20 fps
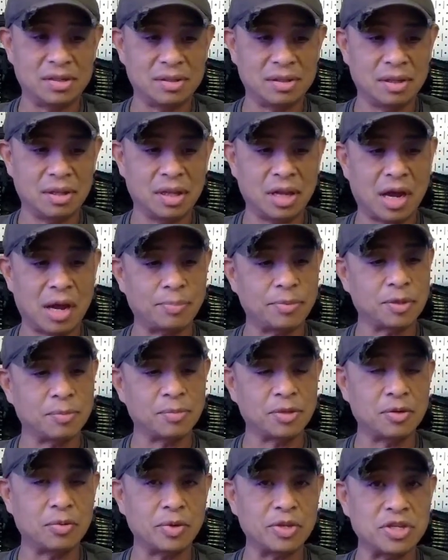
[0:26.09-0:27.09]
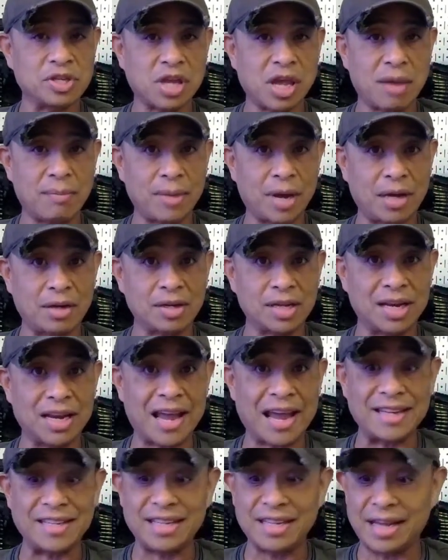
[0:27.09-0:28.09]
The Optima, which came out in
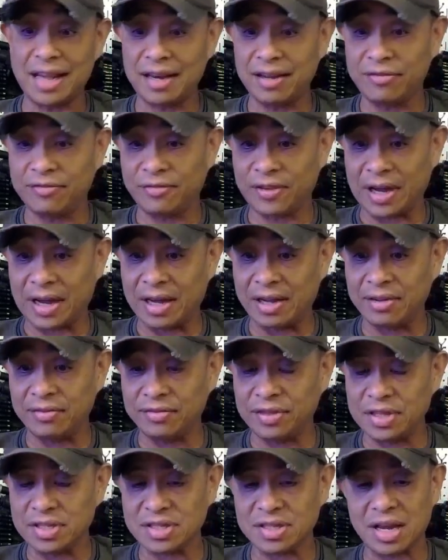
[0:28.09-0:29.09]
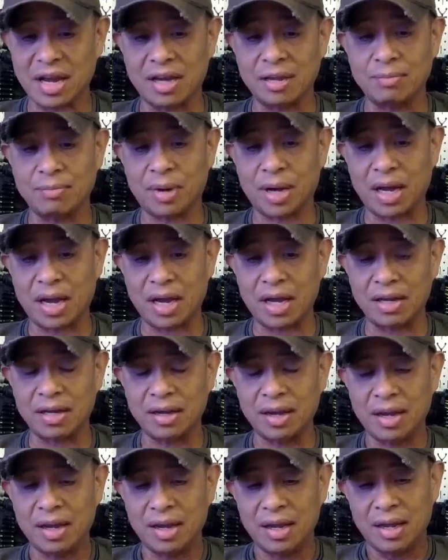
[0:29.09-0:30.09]
1985, designed by
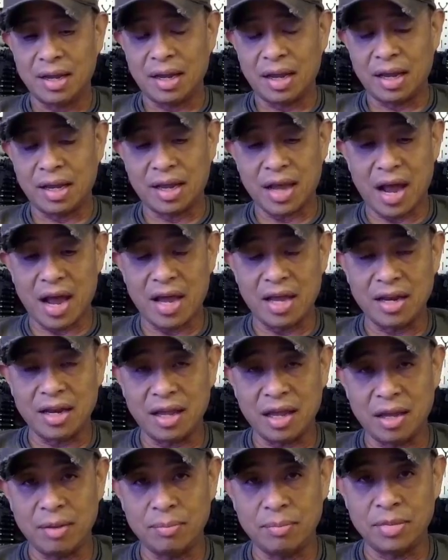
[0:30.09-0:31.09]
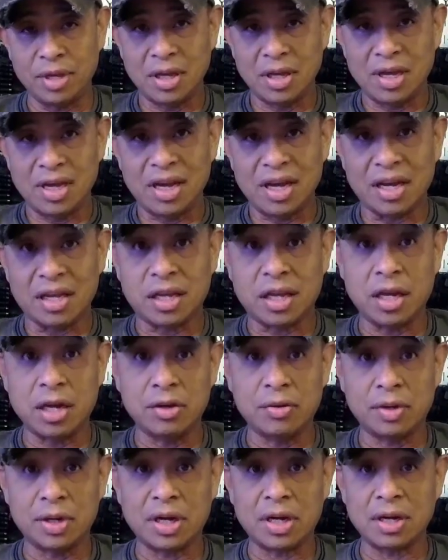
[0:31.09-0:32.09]
a guy named
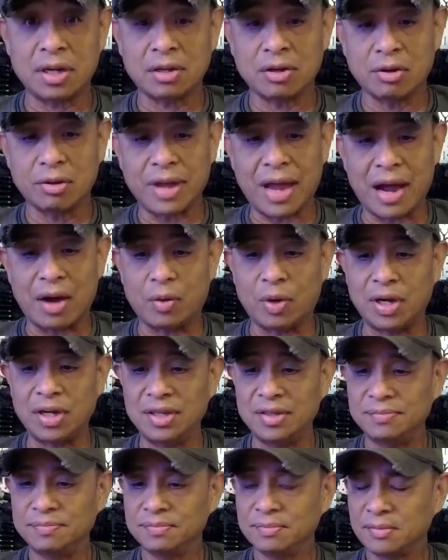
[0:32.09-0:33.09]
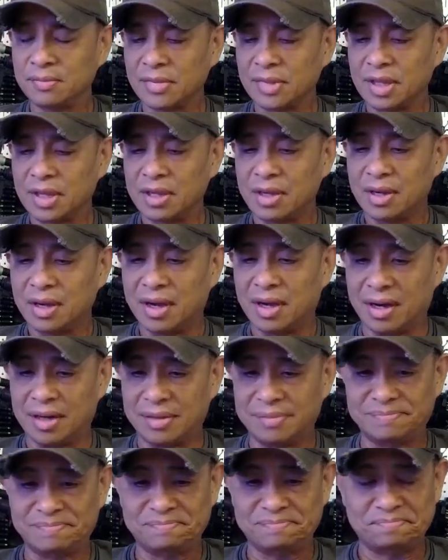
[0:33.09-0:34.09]
Akira Kogawa.
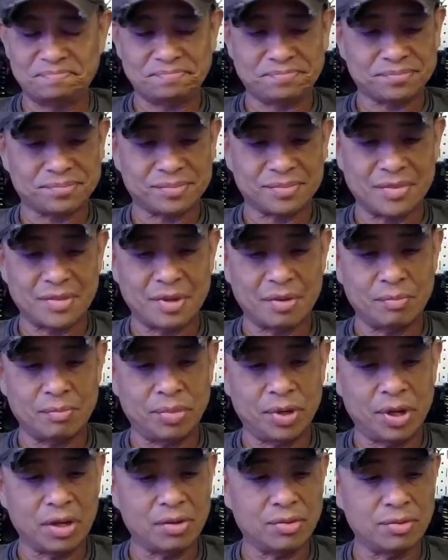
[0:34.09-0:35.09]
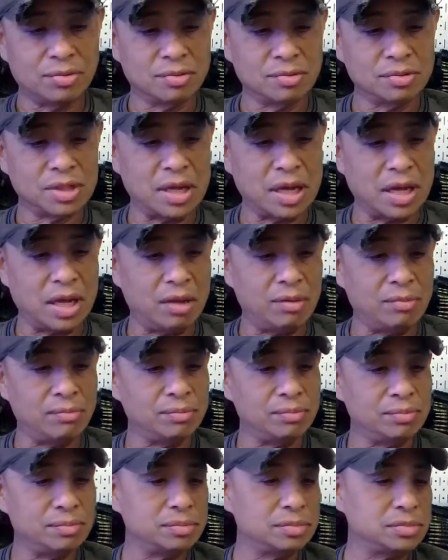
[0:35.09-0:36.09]
Um, Pretty cool
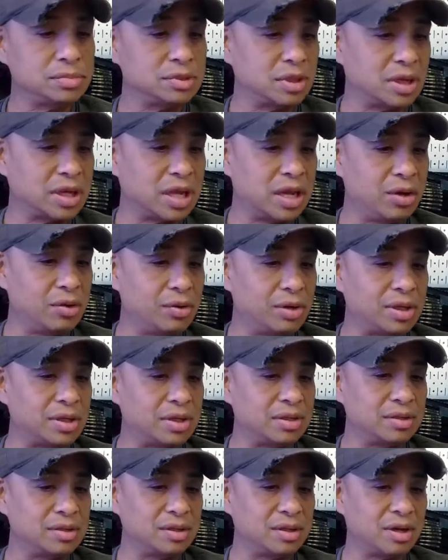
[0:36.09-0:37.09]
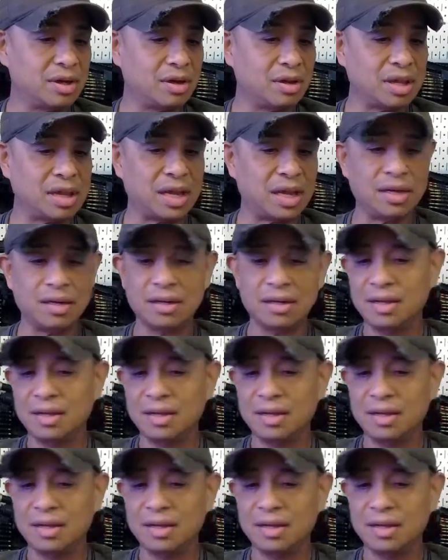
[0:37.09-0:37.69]
name, Akira, and all that.